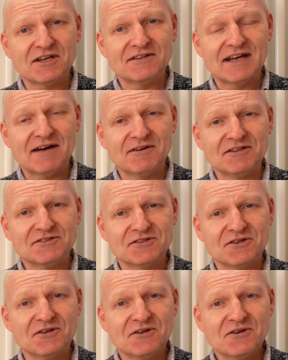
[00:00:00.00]
it down
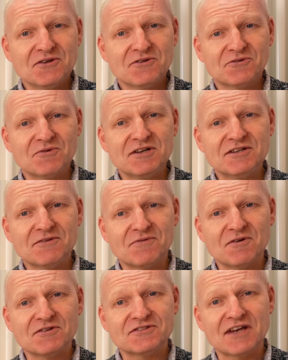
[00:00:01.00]
into 3
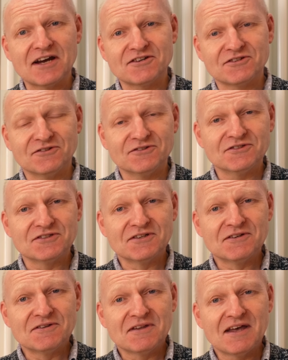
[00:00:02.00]
different sections,
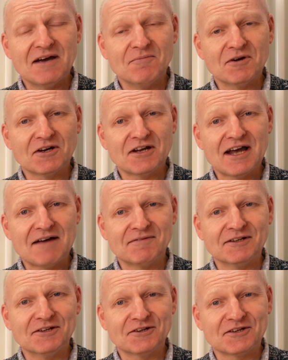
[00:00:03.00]
and we're going to have
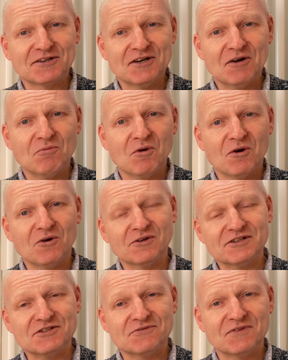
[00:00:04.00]
a look at what all
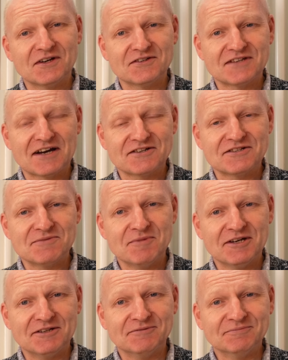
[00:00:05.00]
these figures actually
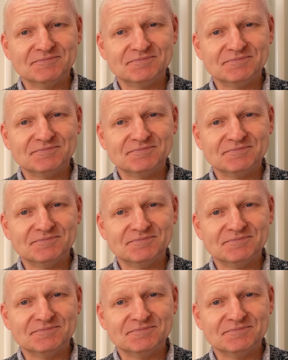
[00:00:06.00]
mean.